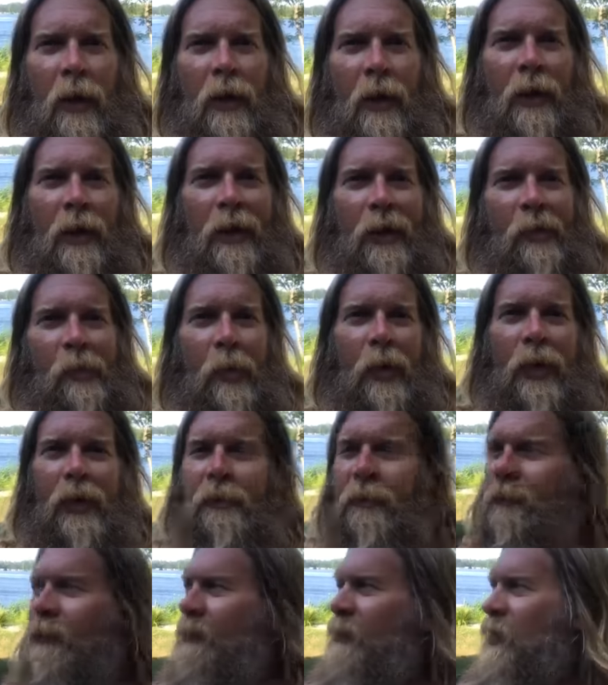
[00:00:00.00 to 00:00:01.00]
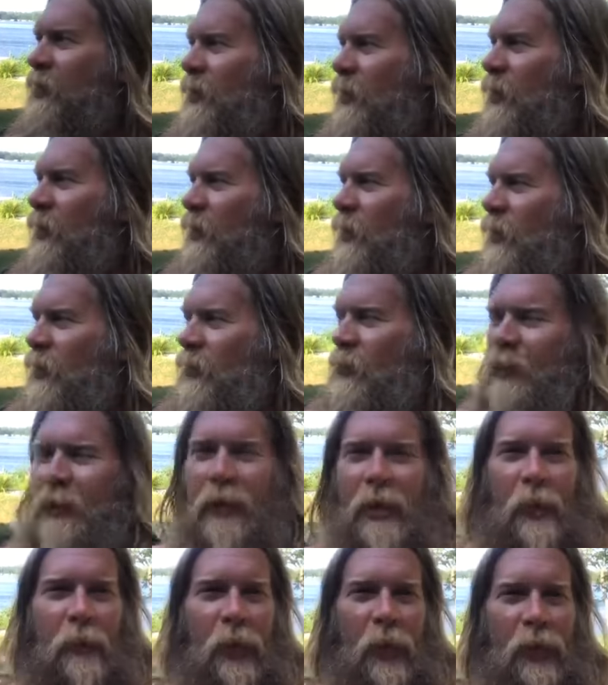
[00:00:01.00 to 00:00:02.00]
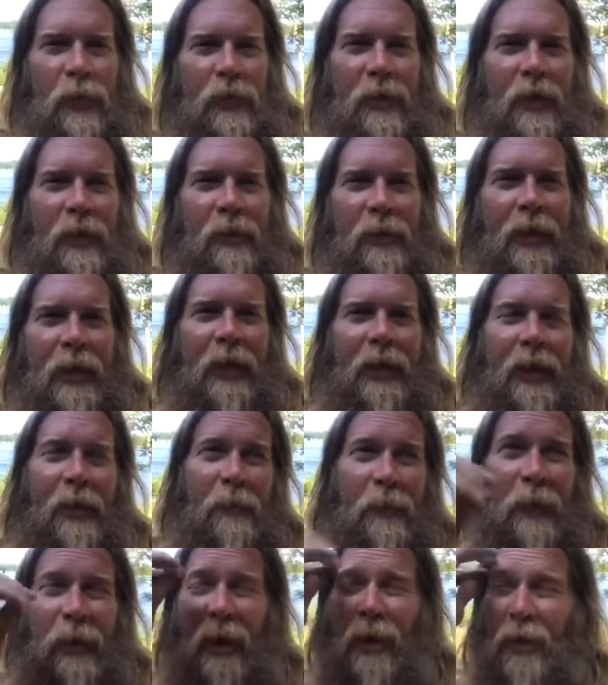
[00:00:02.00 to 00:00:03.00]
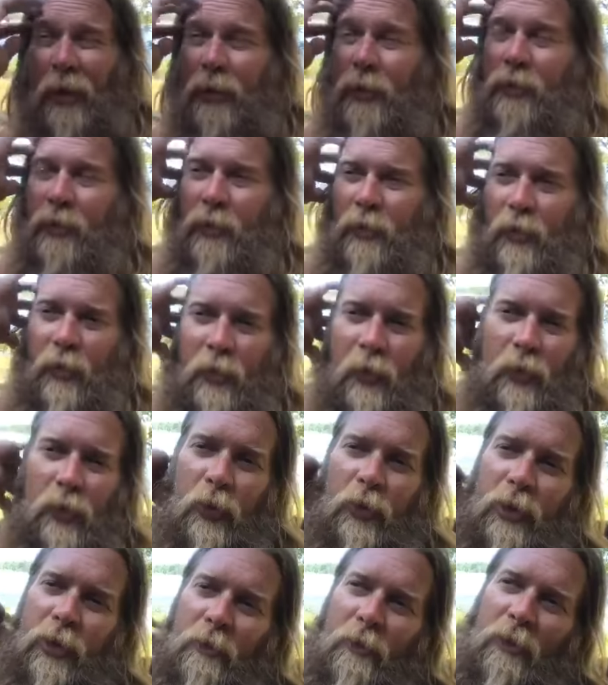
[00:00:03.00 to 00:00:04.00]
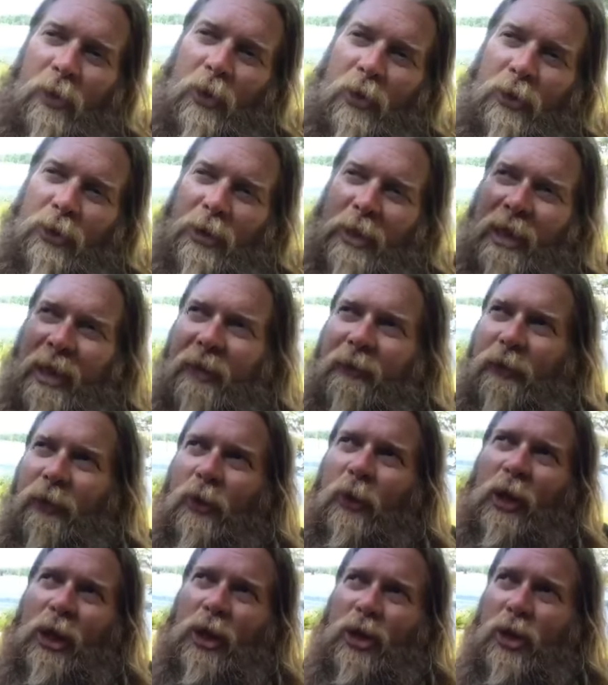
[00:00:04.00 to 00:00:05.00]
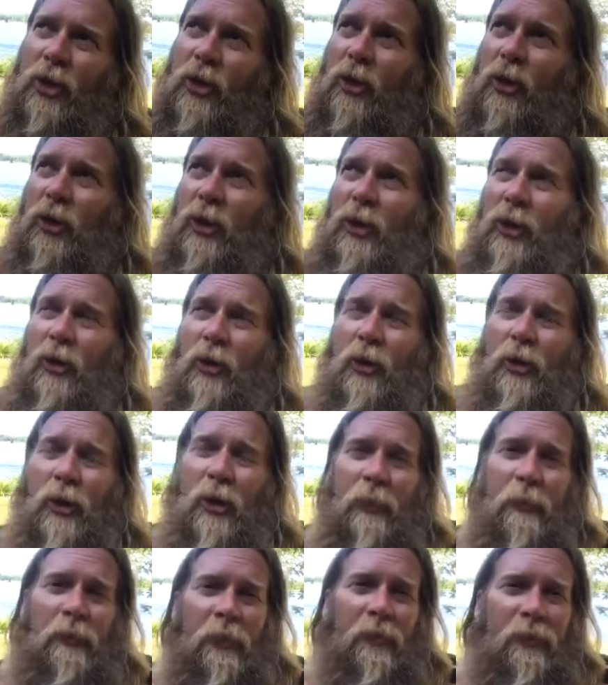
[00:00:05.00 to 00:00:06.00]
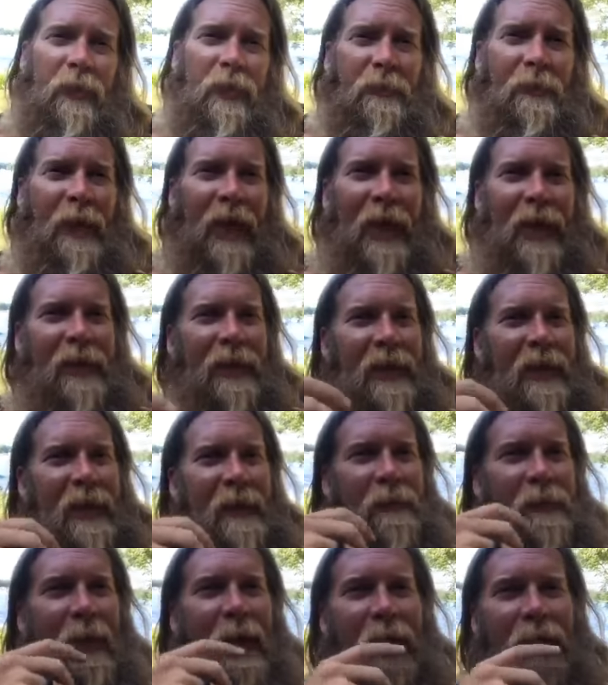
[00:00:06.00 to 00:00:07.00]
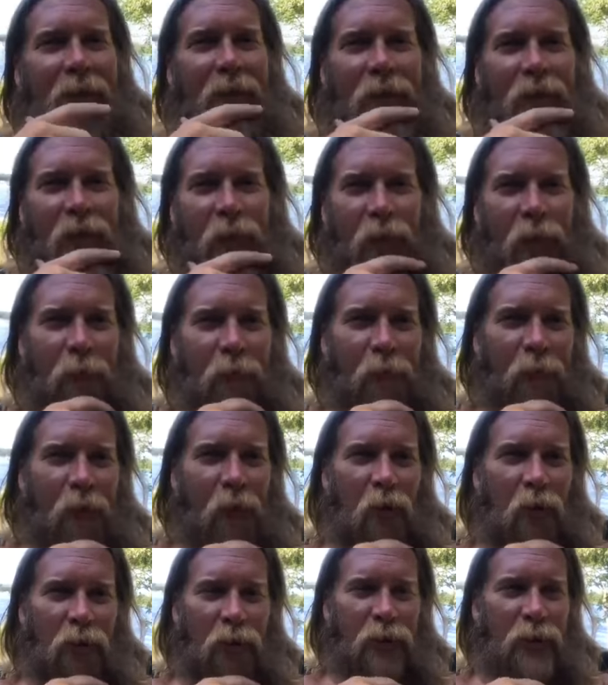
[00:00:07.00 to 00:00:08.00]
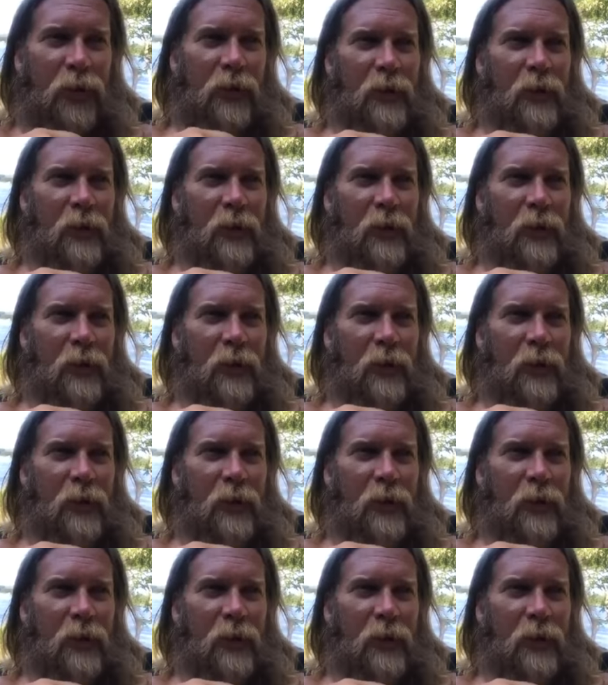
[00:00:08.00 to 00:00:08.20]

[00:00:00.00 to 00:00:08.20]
Hey everybody. So, did a post the other day about who's the most influential or the man that impacted you the most